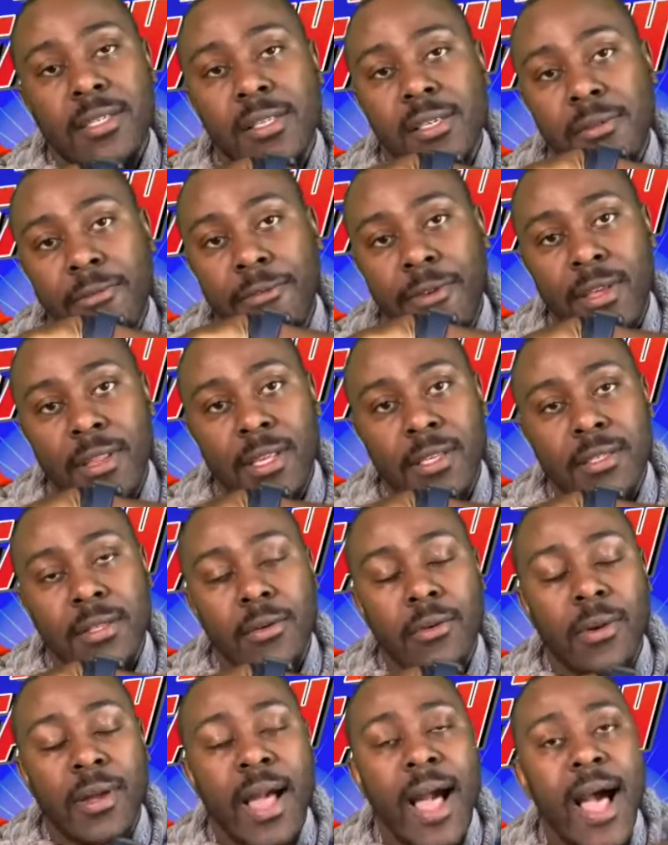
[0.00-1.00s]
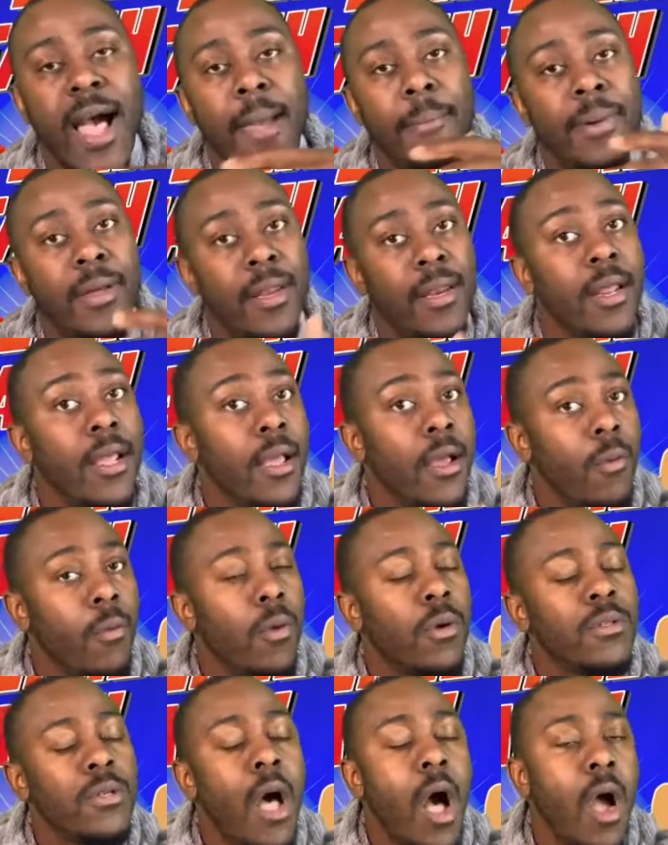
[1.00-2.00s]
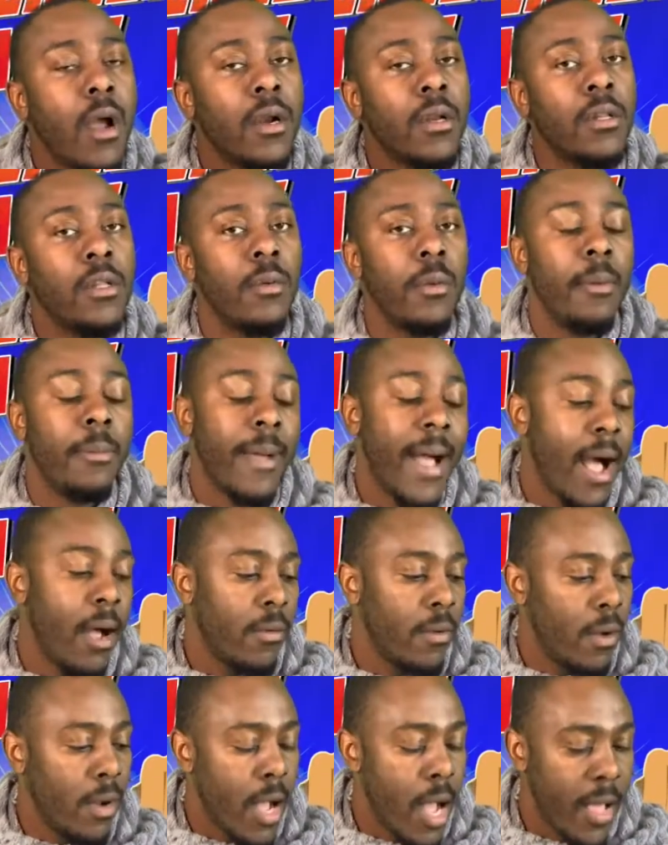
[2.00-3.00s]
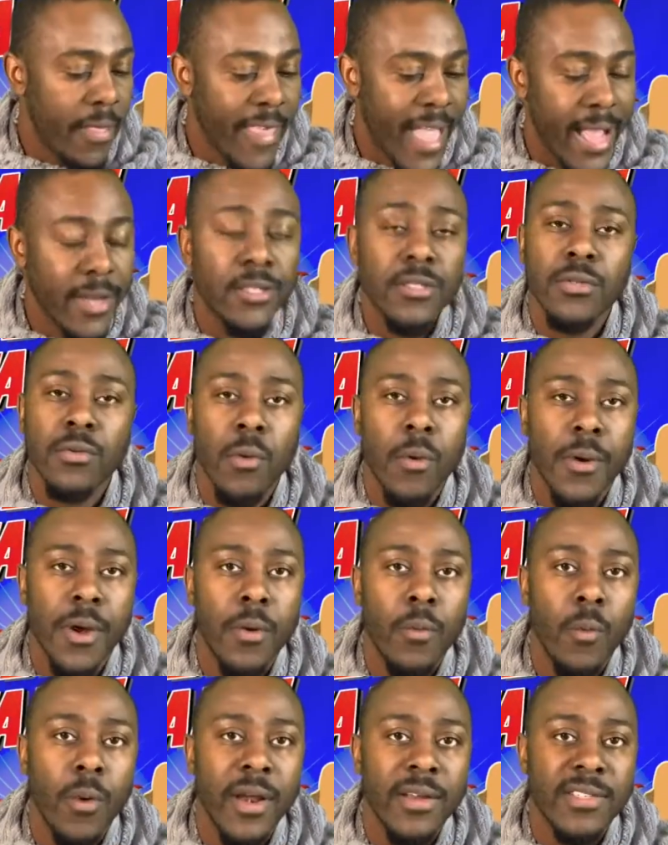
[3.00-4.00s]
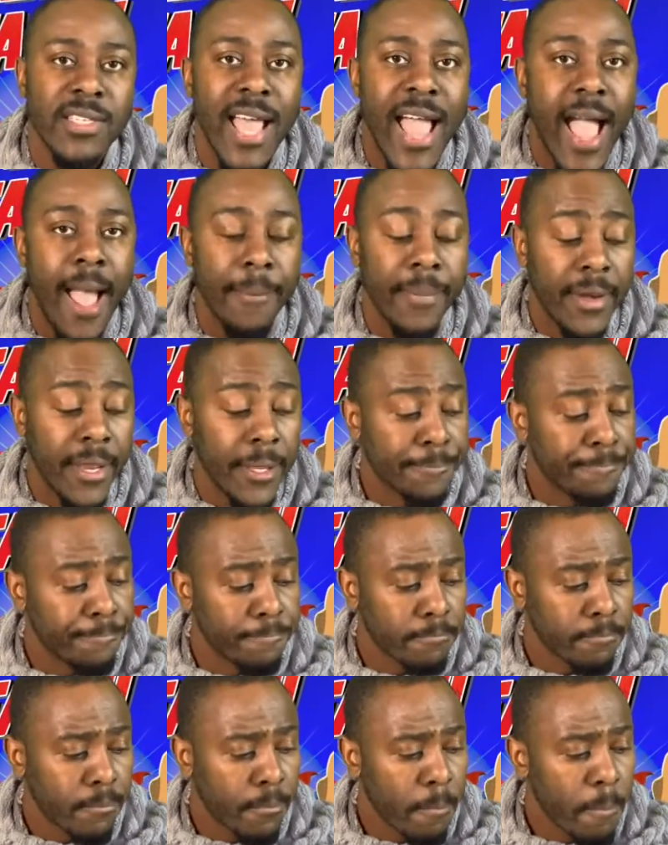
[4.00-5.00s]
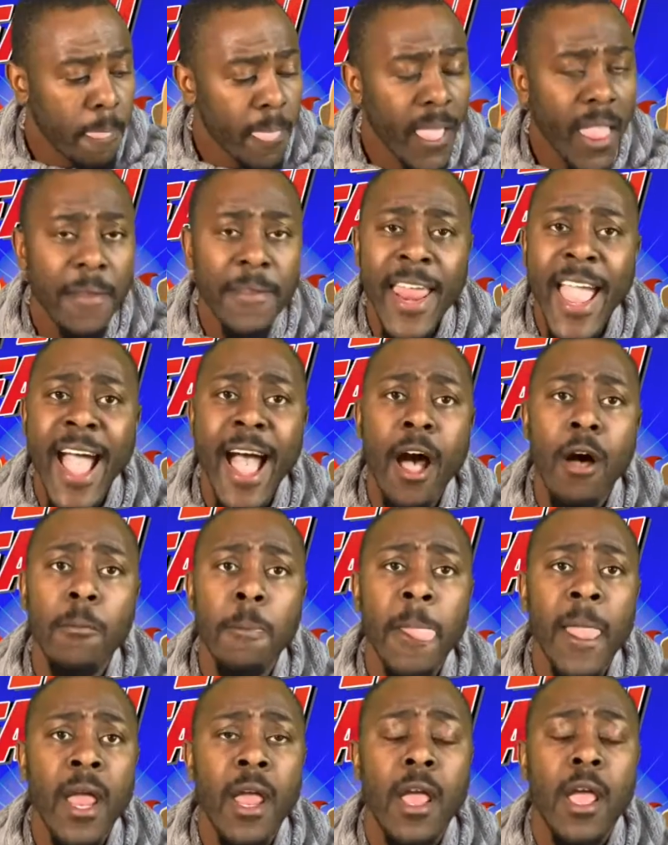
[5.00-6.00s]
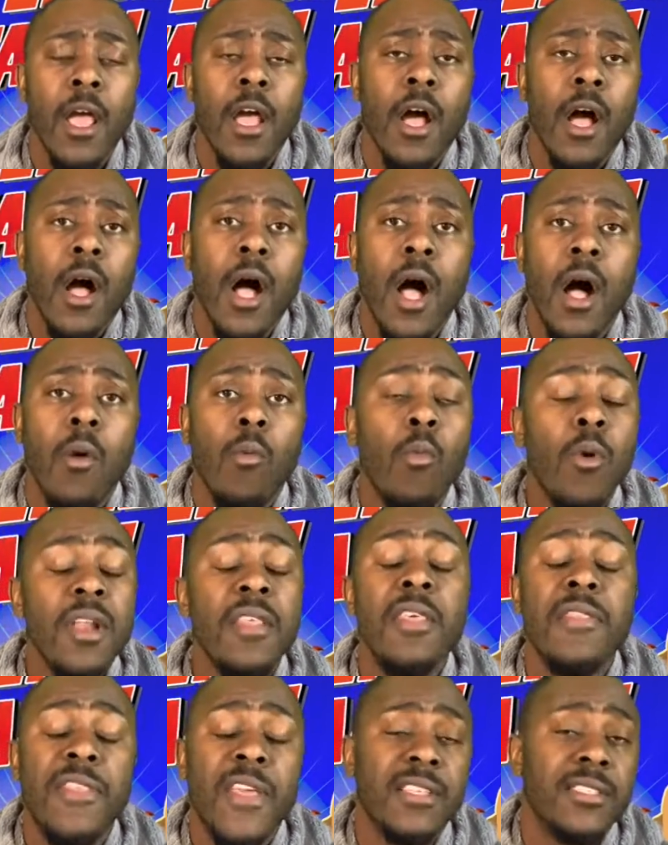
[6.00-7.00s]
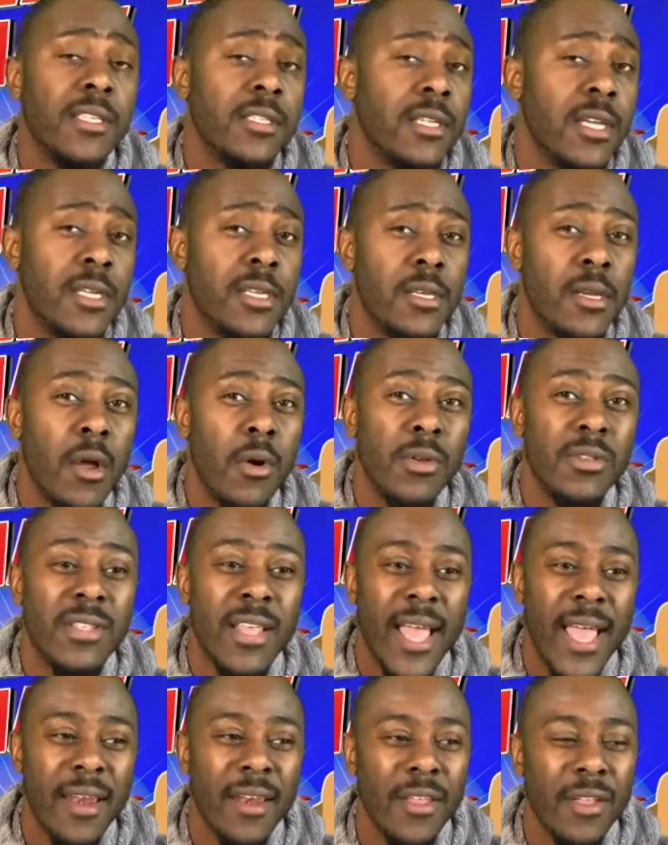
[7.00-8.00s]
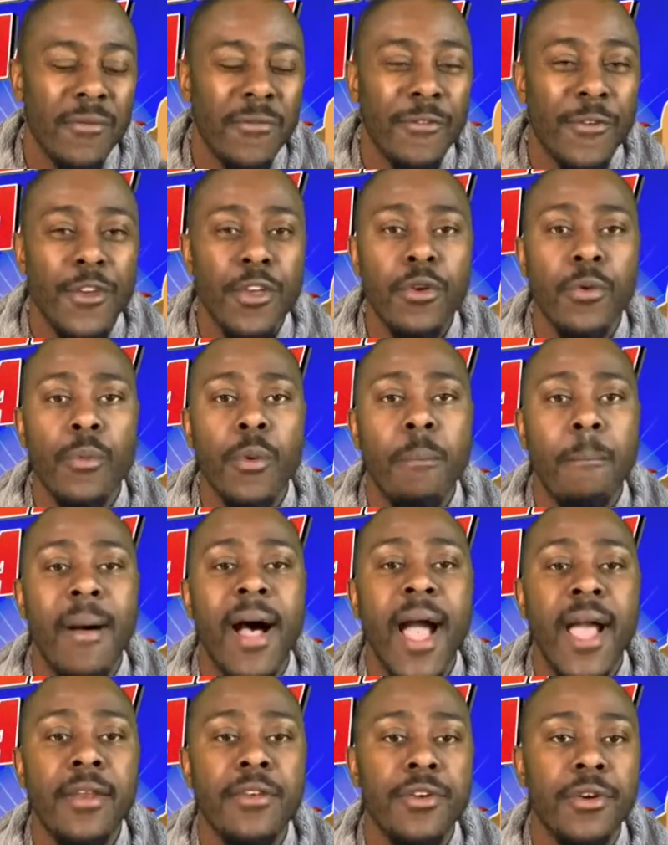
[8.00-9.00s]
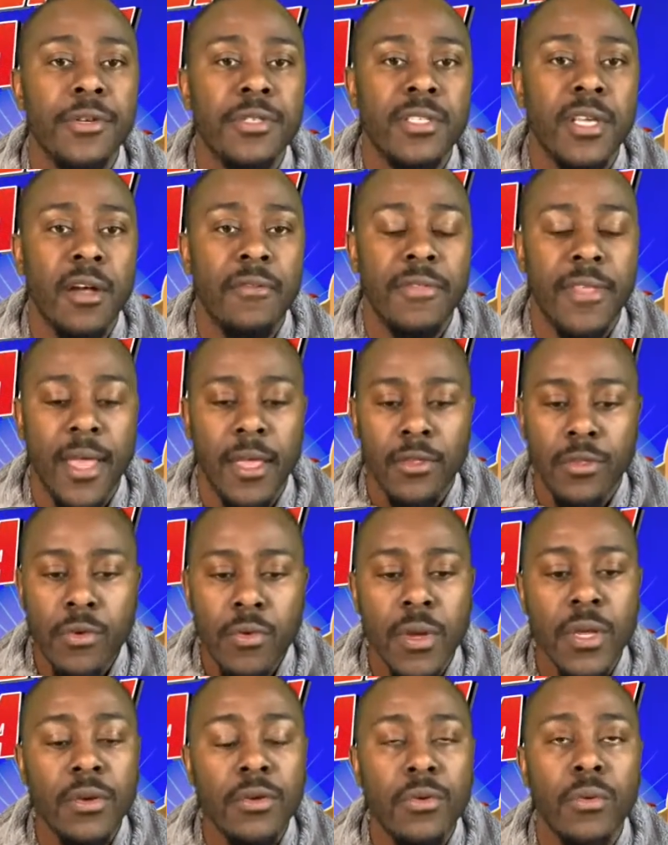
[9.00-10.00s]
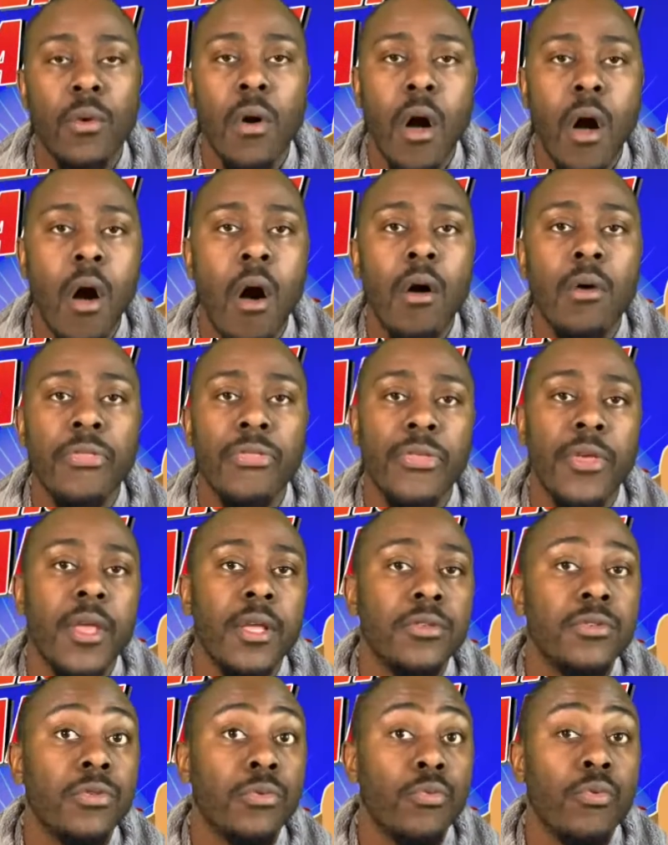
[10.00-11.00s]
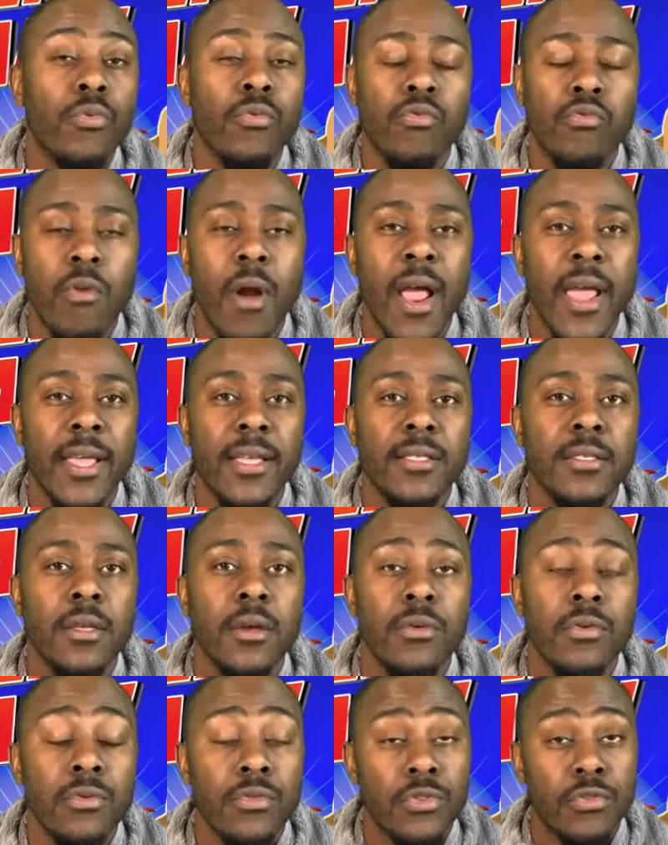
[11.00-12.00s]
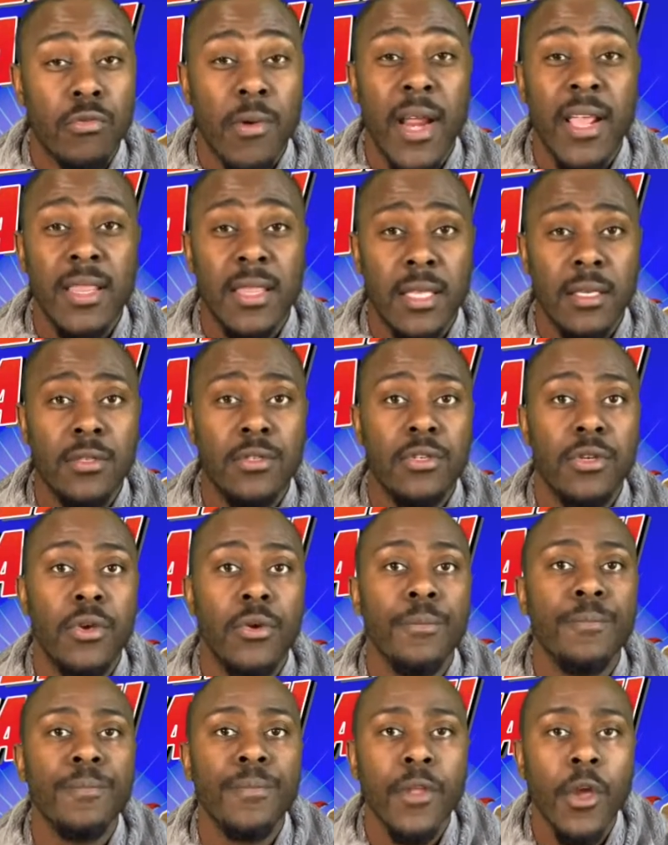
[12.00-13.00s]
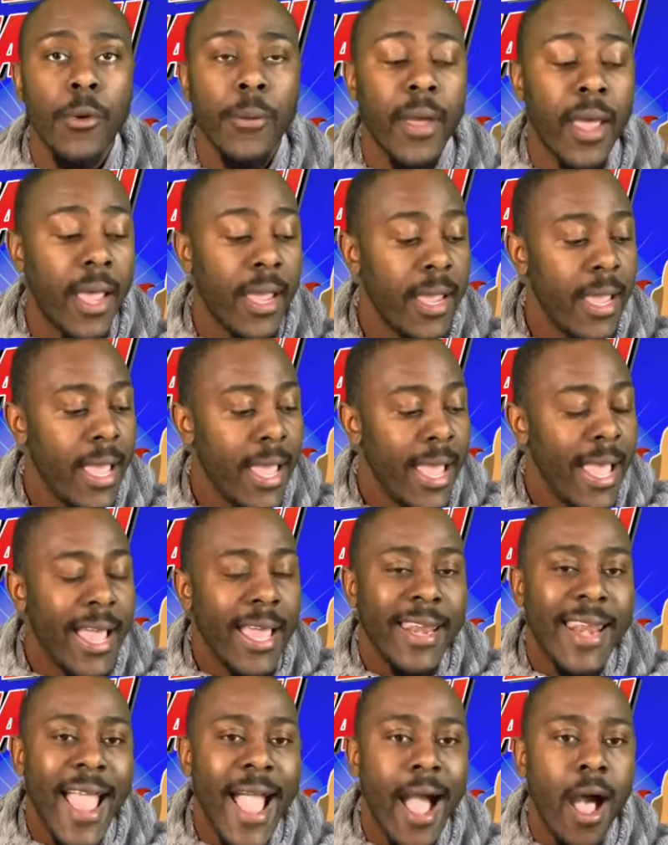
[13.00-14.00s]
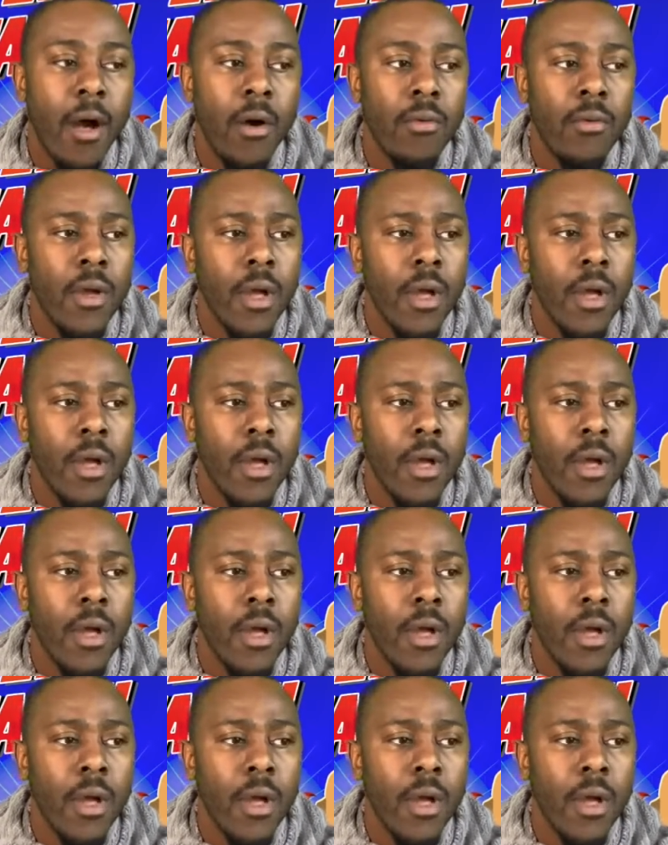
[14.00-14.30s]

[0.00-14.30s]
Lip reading: defeat this little guy. But we'll talk a little bit about that story and what's happening. Now, one of the things that's good to know is that for you to remind yourself that you can do all things through Christ who strengthens you, okay? Now,